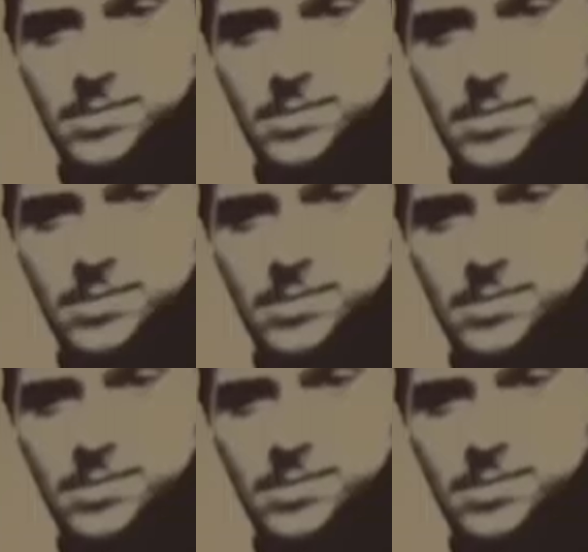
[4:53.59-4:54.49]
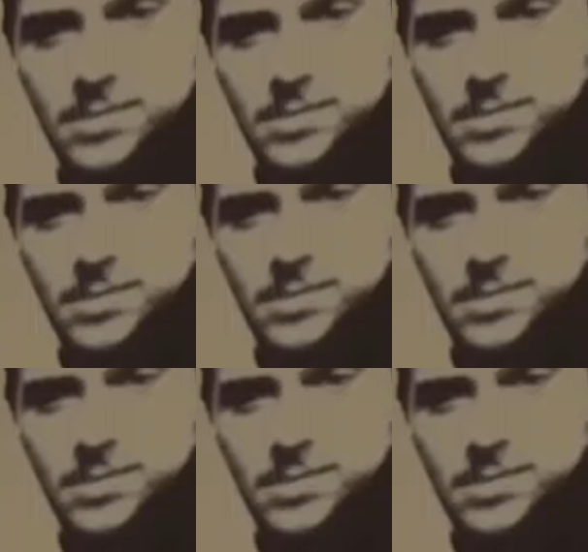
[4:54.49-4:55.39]

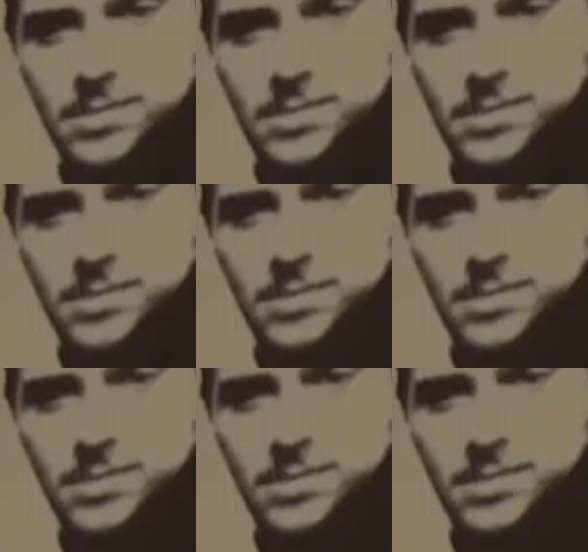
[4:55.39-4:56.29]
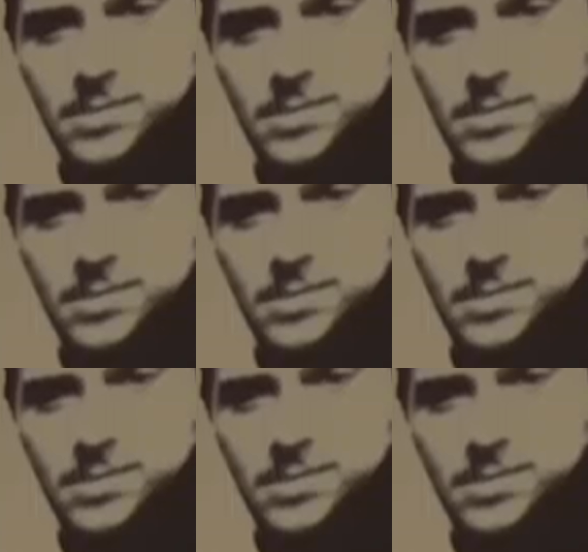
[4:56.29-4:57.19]

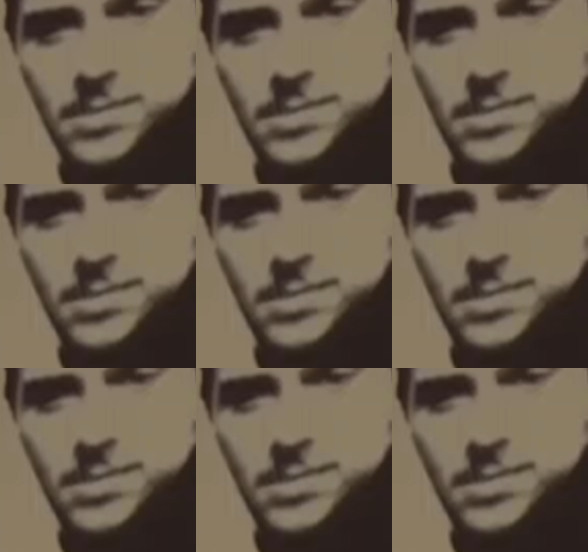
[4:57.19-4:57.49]
[no speech]